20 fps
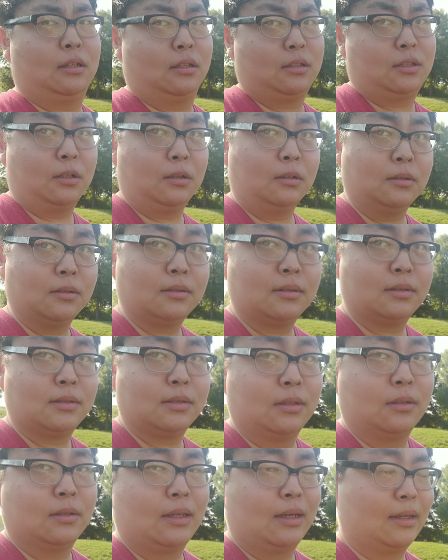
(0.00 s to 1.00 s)
adult,
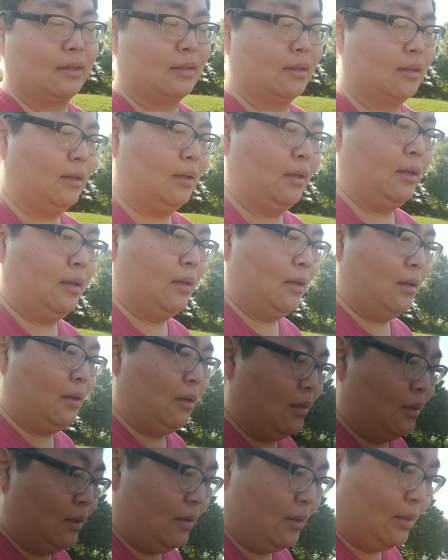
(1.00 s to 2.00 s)
so like
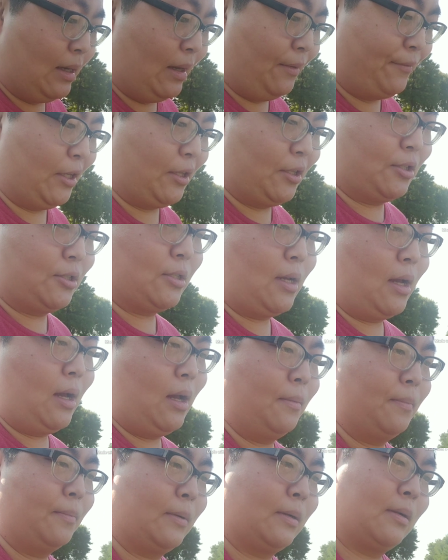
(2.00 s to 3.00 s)
having a
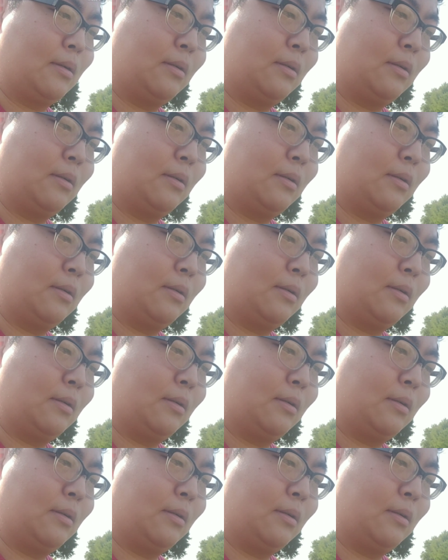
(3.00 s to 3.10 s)
job